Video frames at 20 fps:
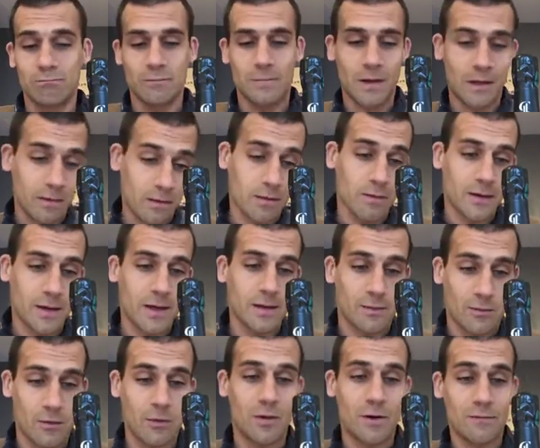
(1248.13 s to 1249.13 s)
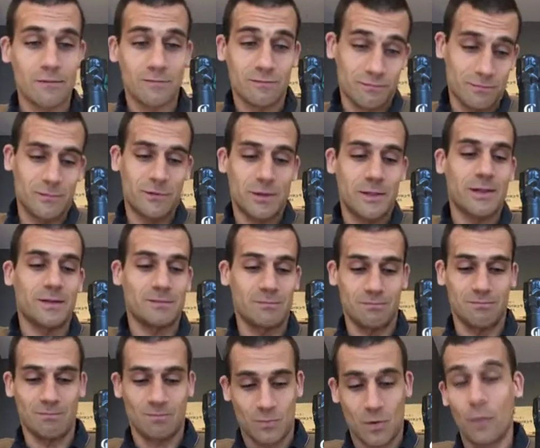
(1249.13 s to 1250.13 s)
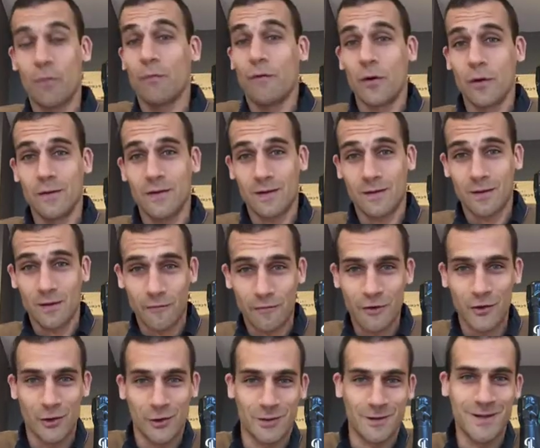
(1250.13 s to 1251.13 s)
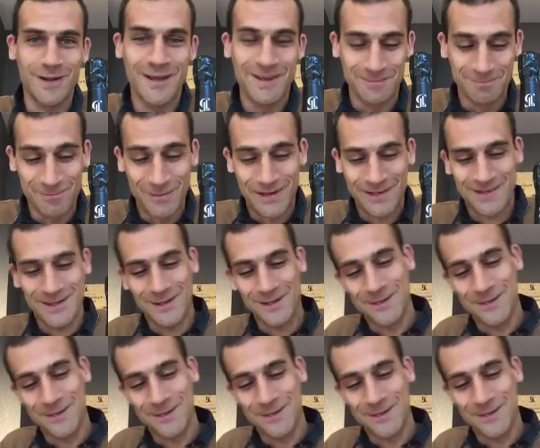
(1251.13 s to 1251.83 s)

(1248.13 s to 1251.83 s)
as long as you can afford this, of course. But